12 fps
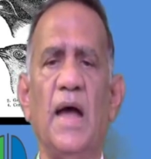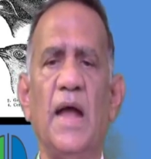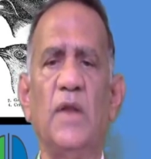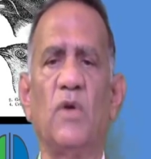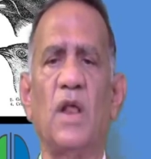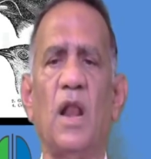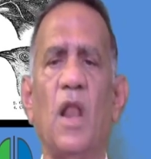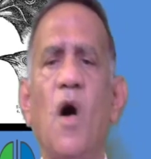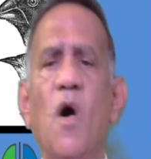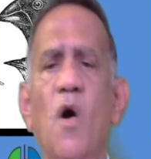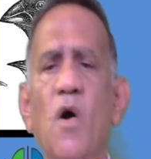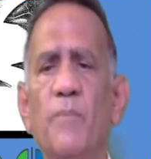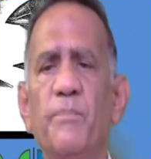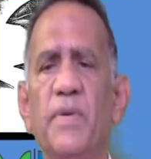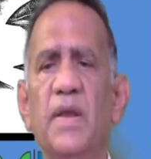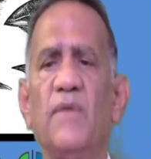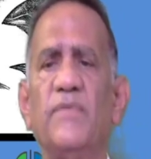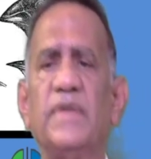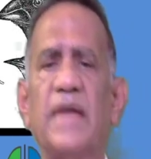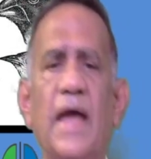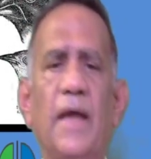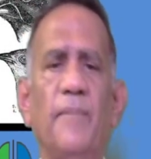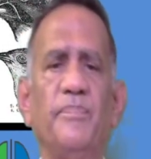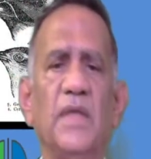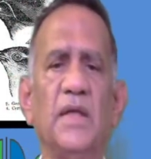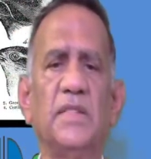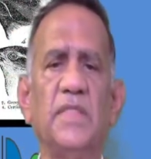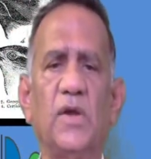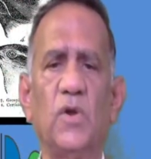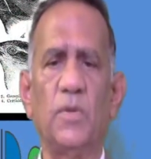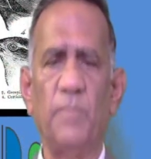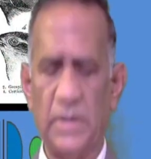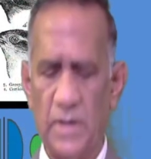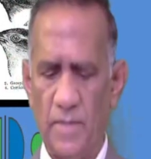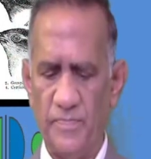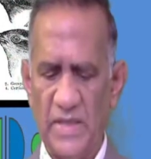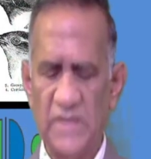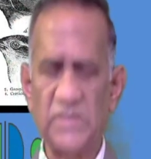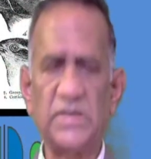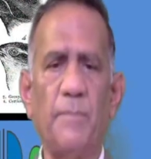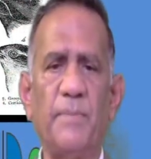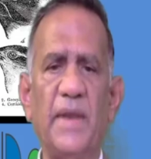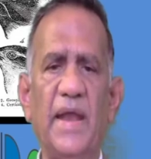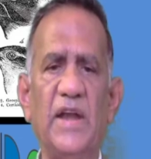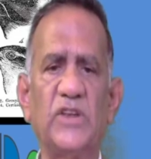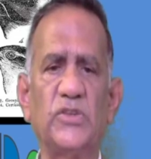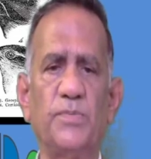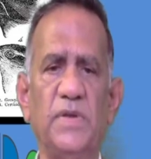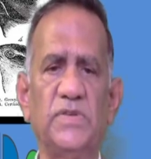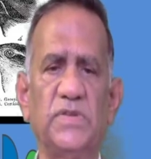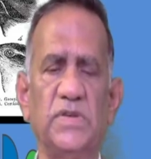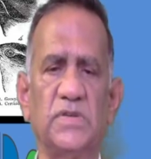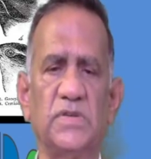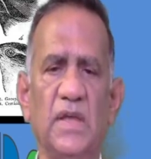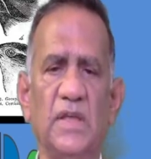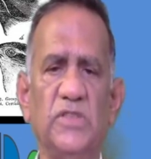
and over a long period of time they could become separate species.